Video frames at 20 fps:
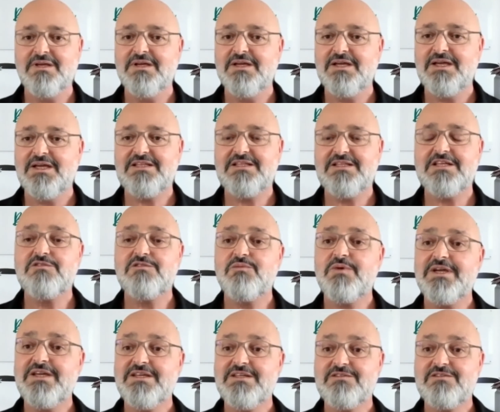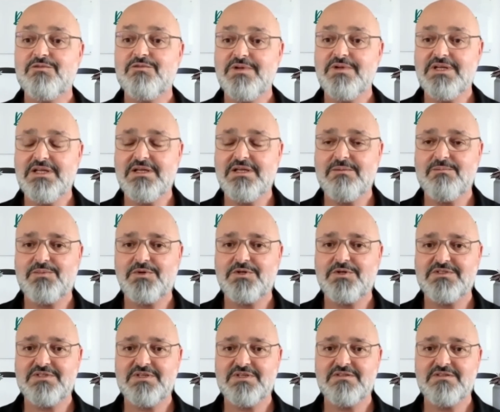And that's why it's really
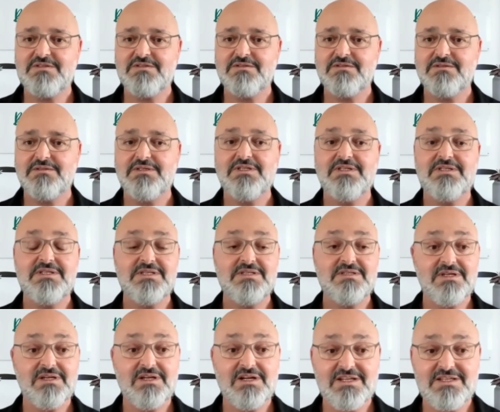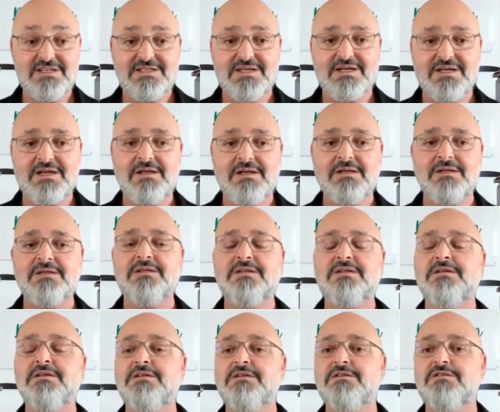important, it is critical
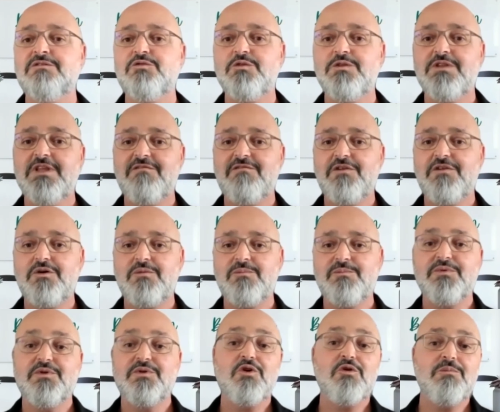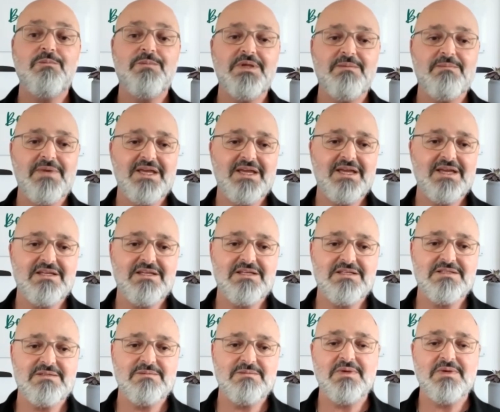to develop coping
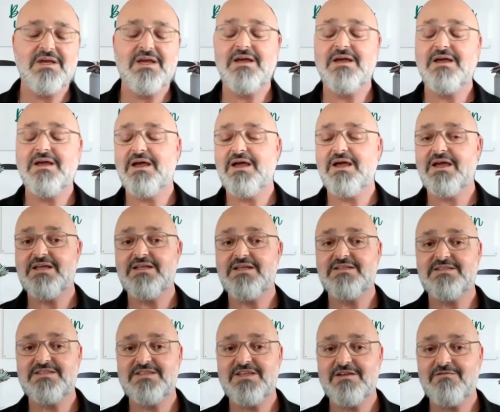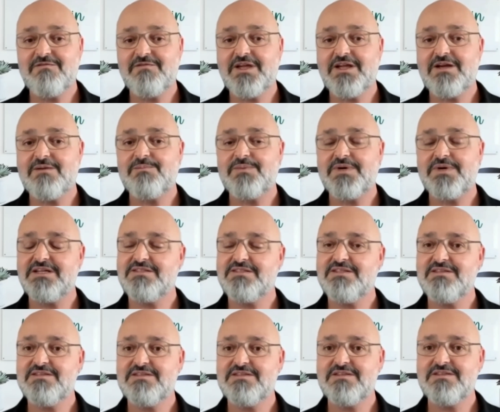mechanisms and self-care
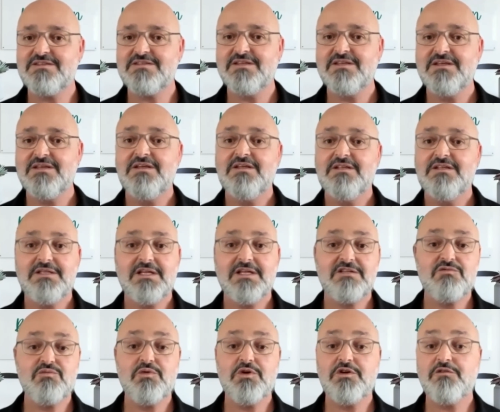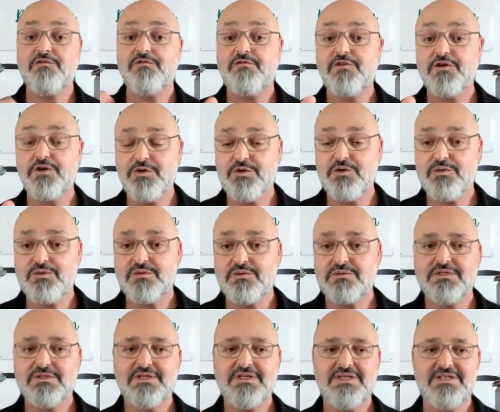practices that work for you
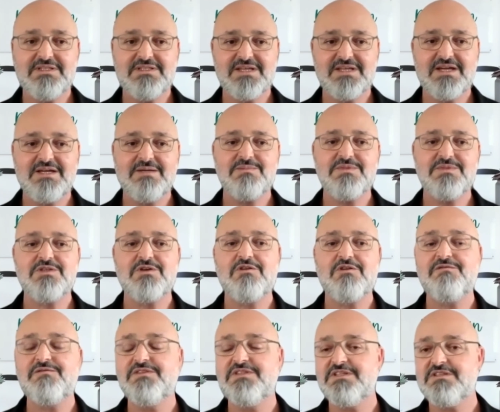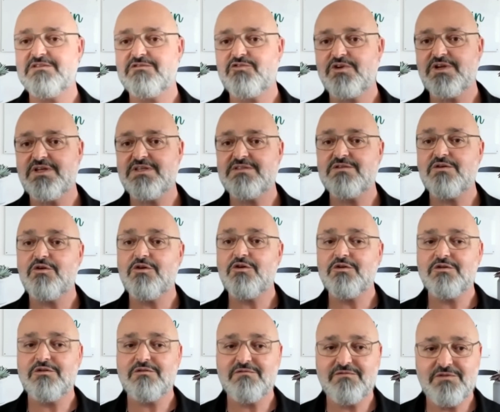in times of distress or
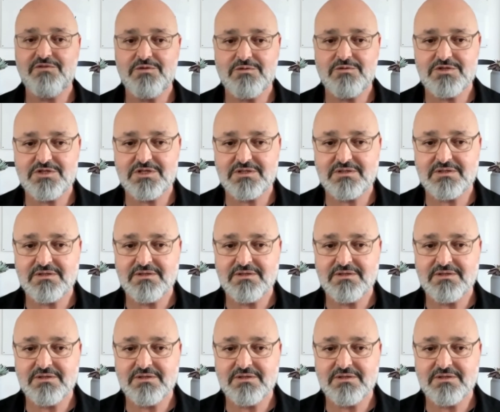confusion,